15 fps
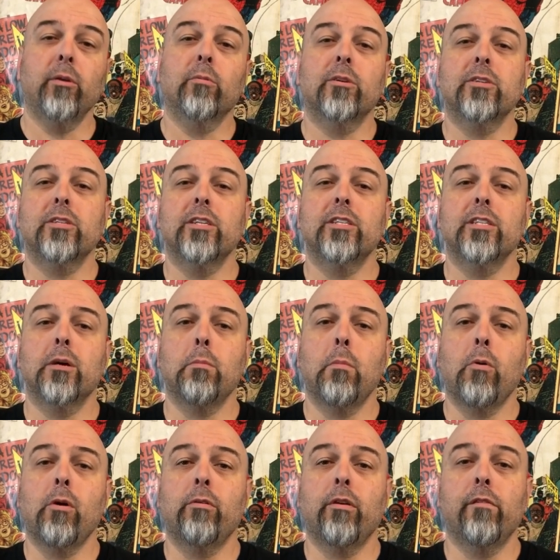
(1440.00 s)
want to see some
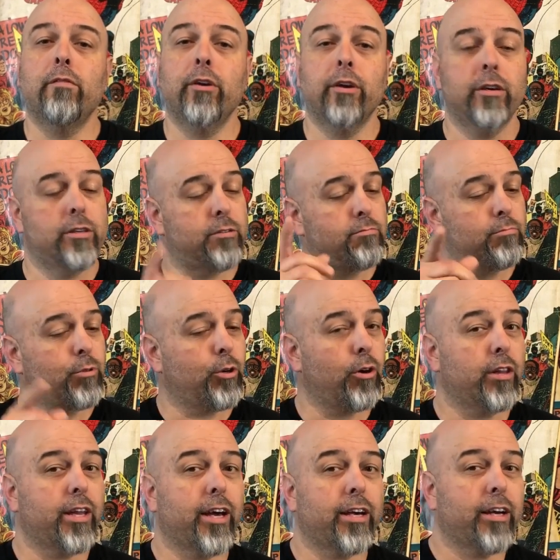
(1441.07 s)
of my reviews.
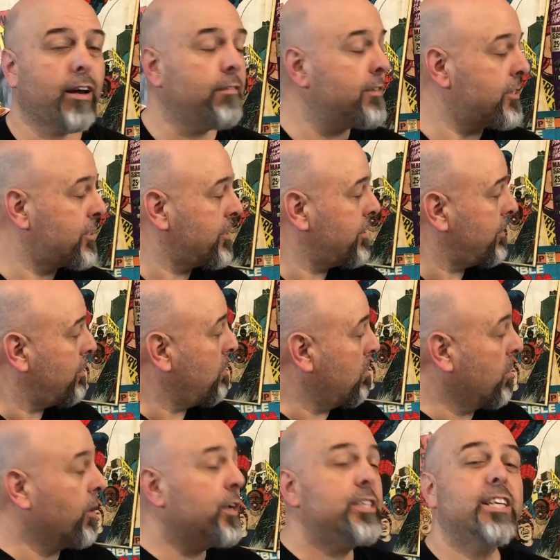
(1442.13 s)
Got that covered too.
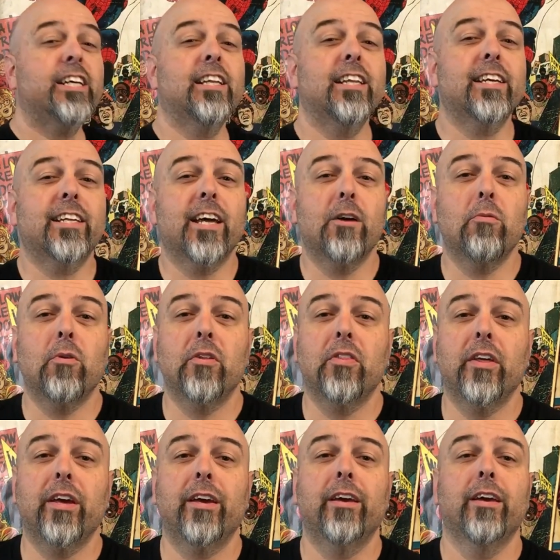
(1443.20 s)
Why don't you click that one
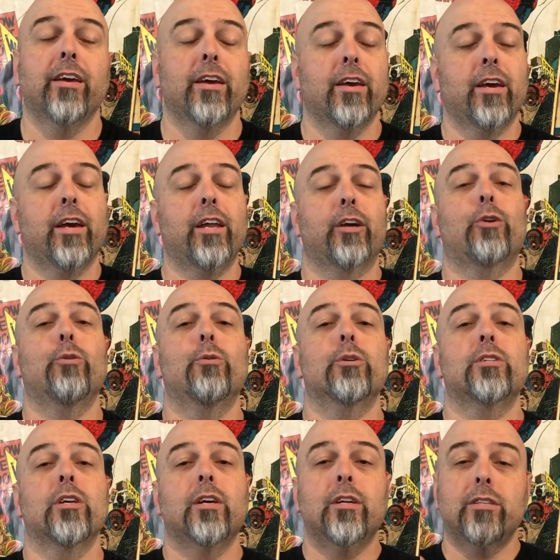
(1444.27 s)
there? And of
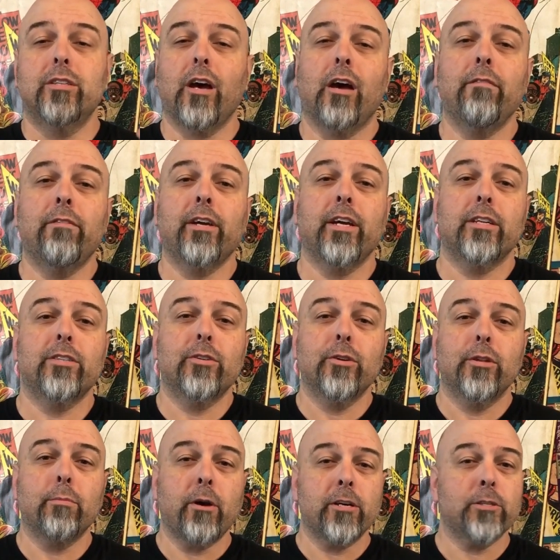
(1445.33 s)
course, don't forget to do
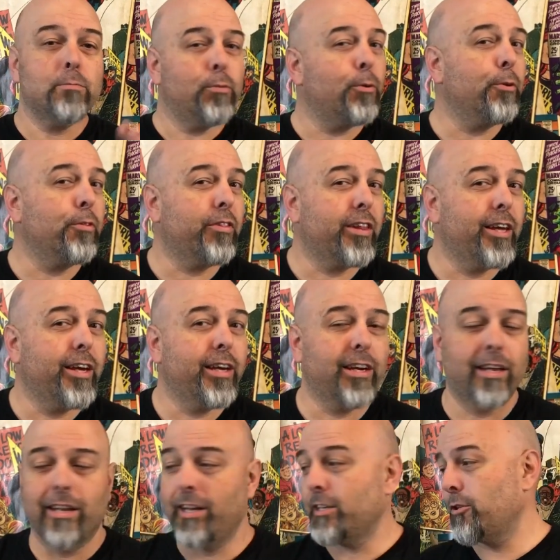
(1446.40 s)
the most important thing,
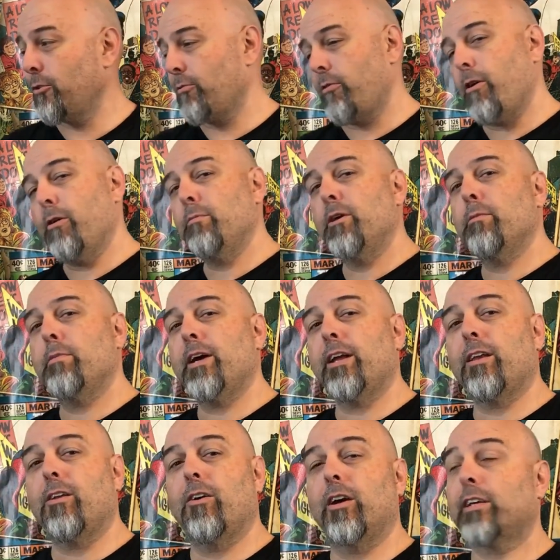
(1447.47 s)
and that's throw me a bat
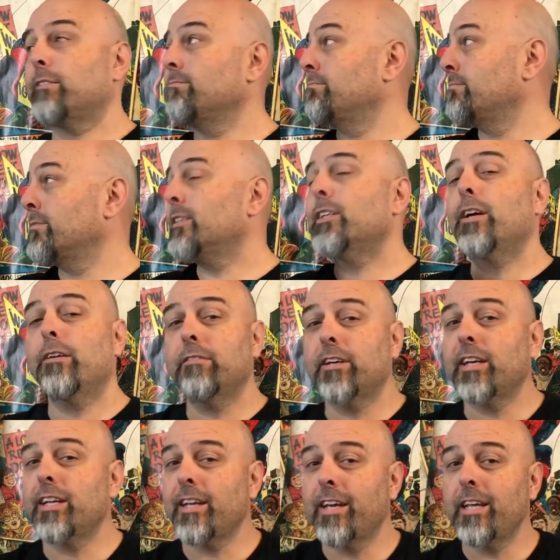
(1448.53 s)
like, and don't
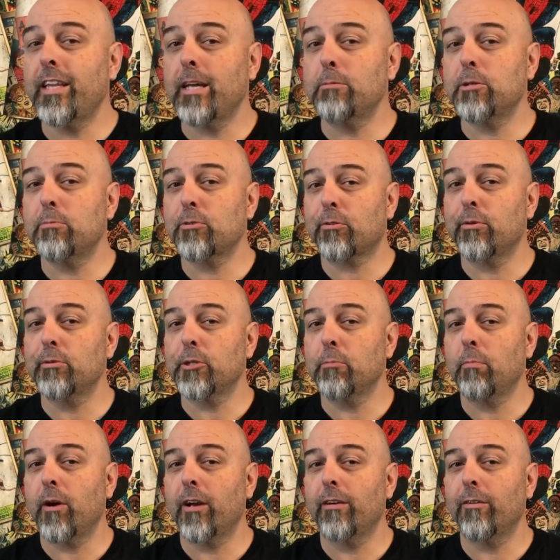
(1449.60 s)
forget to hit that subscription
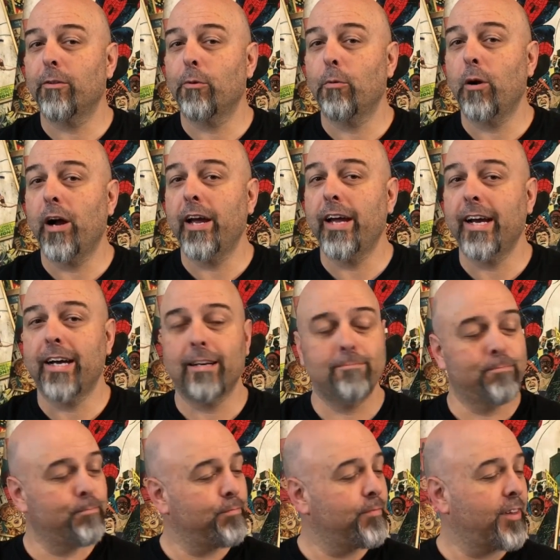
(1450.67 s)
button on the way out.
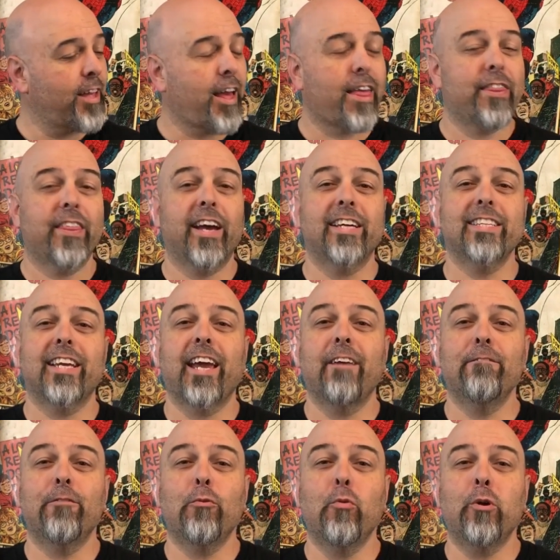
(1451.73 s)
Thanks again
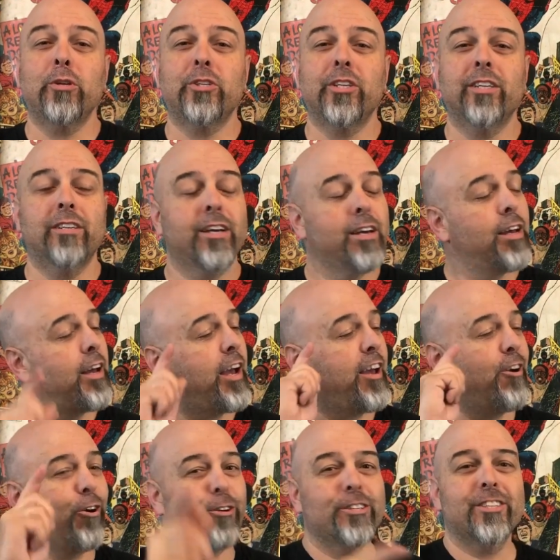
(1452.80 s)
for watching. And
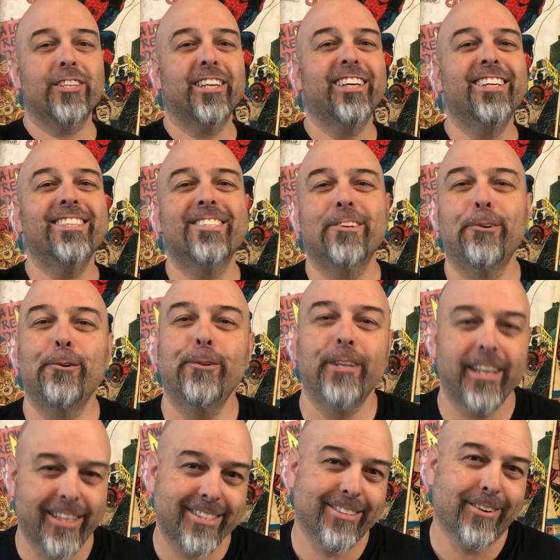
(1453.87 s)
I'll see you all
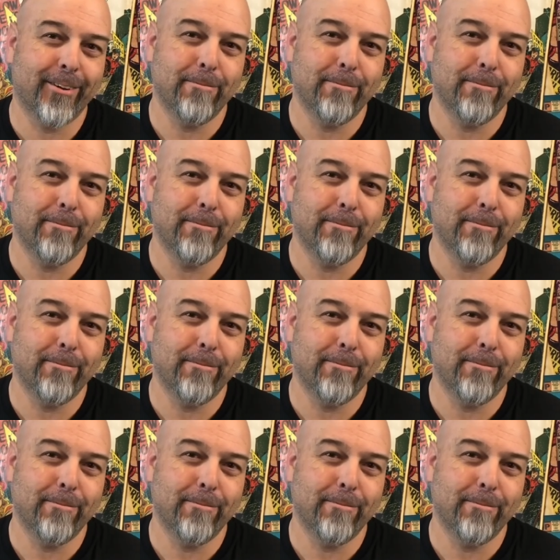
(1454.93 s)
next time.